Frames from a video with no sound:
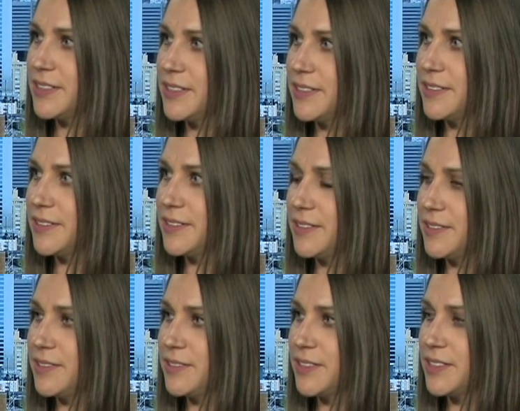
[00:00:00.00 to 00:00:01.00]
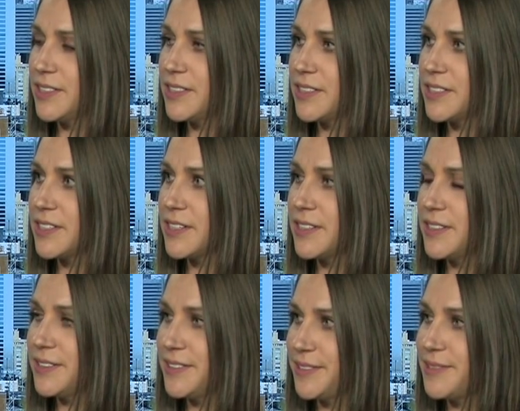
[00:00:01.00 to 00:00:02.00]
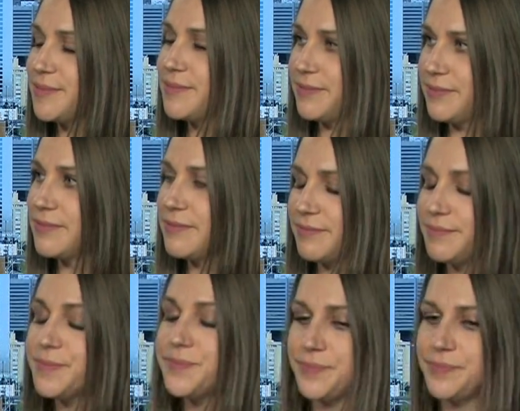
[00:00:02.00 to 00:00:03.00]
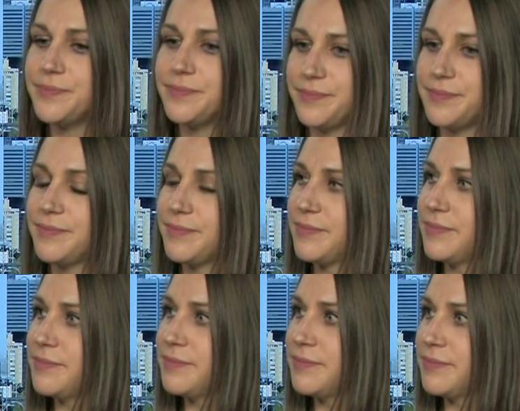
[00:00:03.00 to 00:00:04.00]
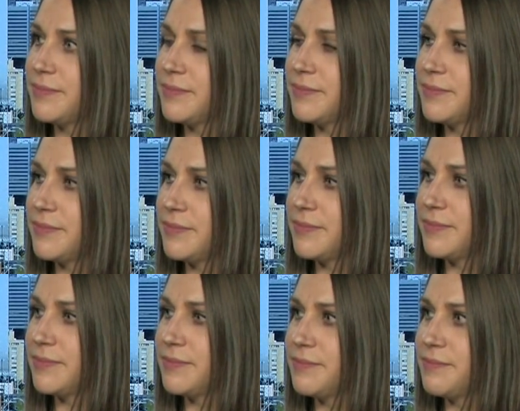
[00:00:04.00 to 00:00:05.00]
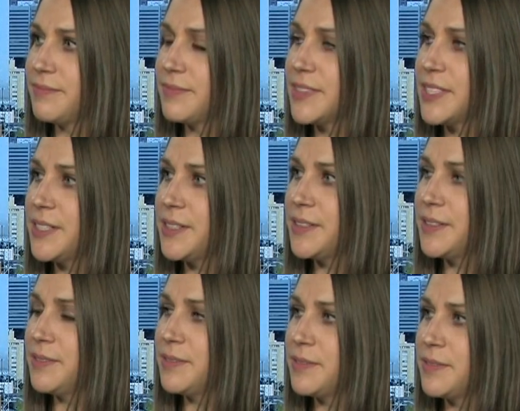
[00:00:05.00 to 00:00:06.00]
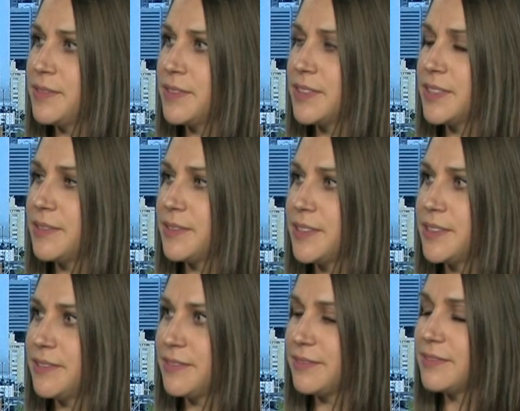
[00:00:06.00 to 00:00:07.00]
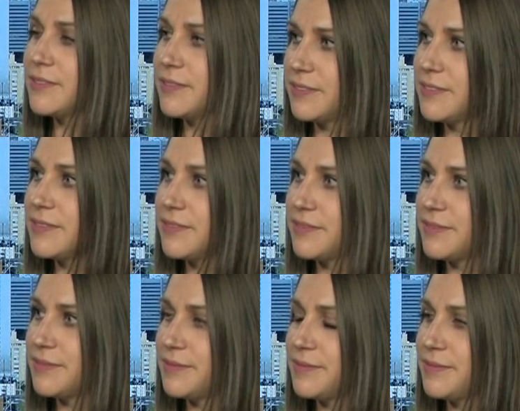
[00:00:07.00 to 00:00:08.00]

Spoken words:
This person isn't speaking.